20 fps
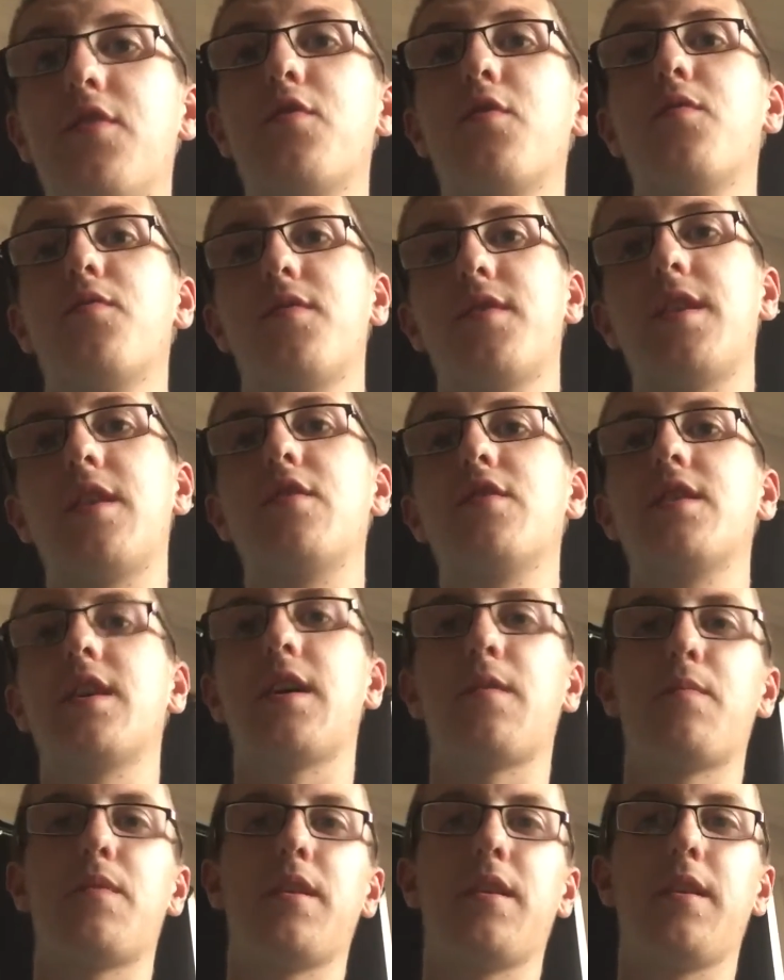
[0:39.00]
sort of tells you
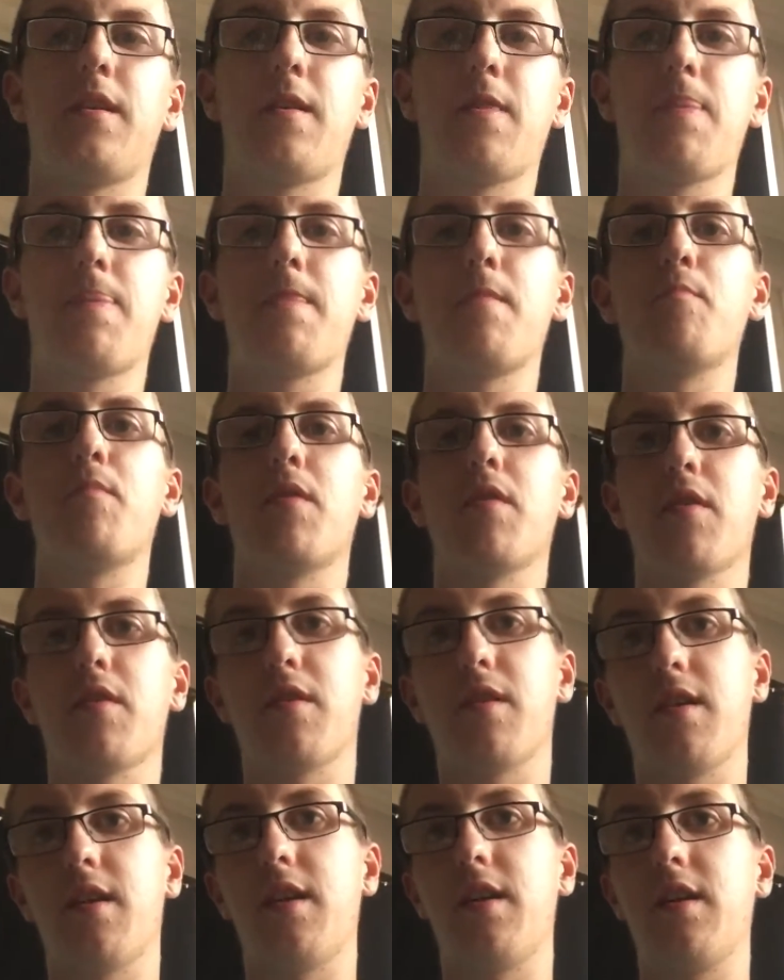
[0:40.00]
how many
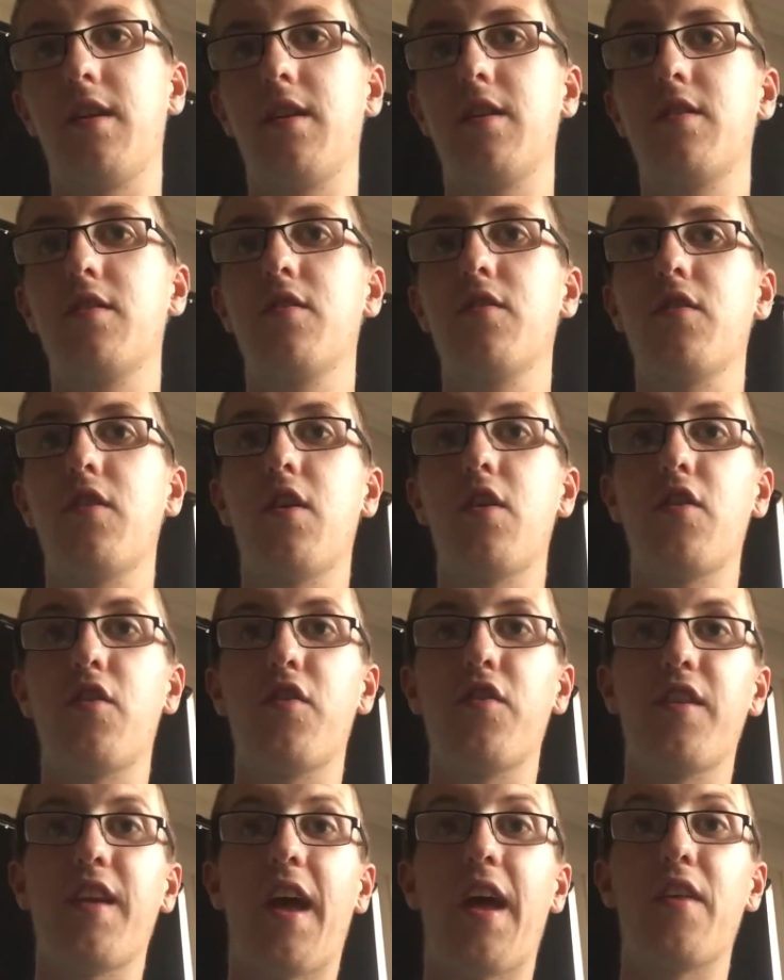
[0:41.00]
monthly
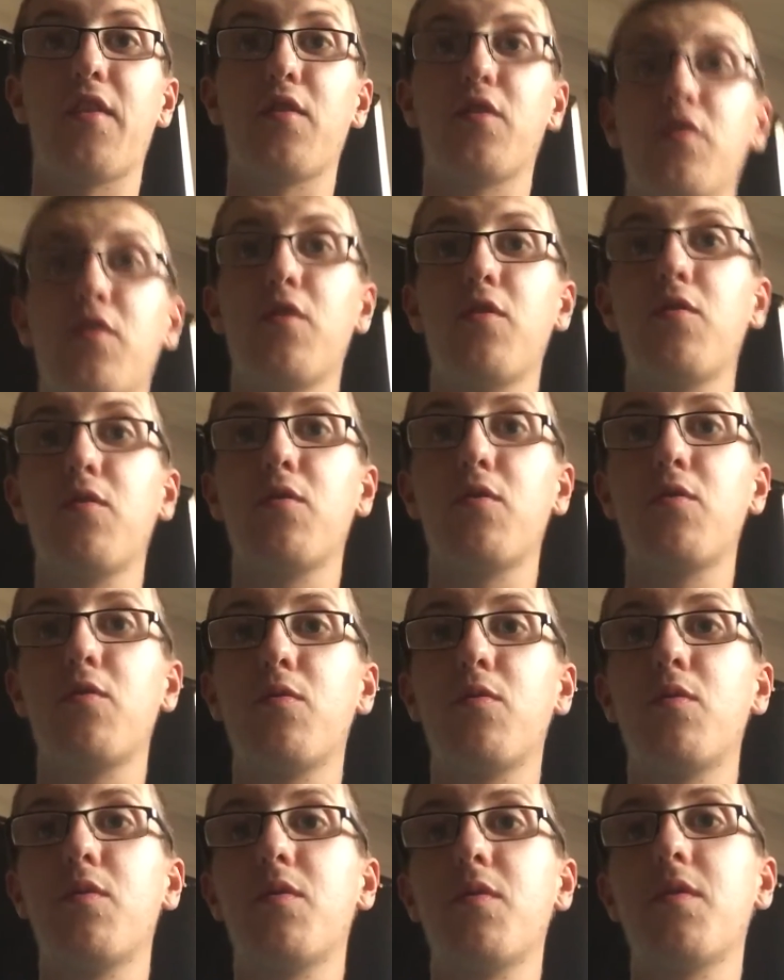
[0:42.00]
searches it has on Google,